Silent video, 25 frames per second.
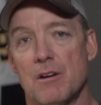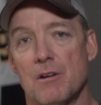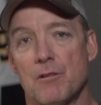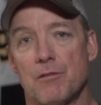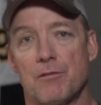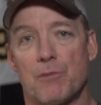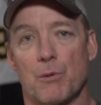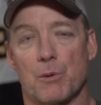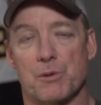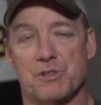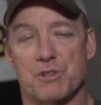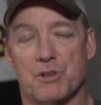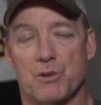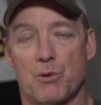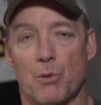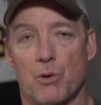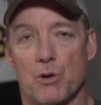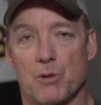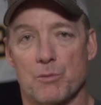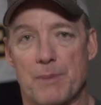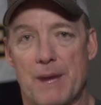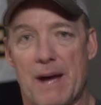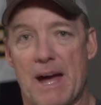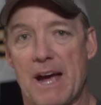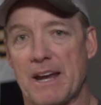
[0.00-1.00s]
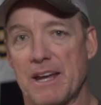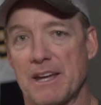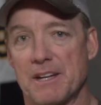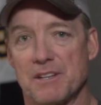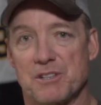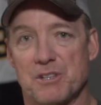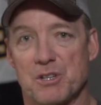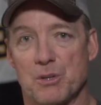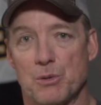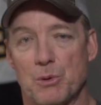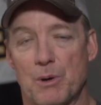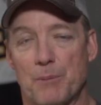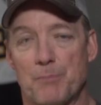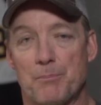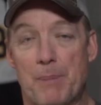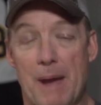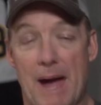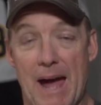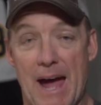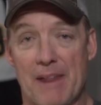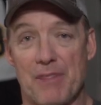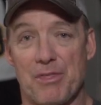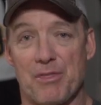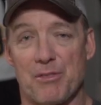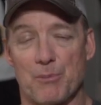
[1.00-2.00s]
force a quarterback into a
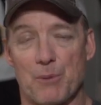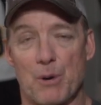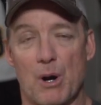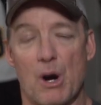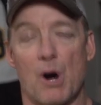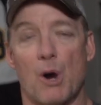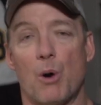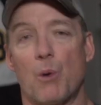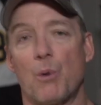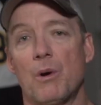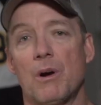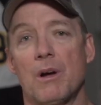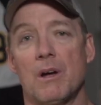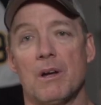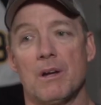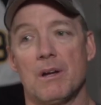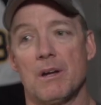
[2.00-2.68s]
bad throw,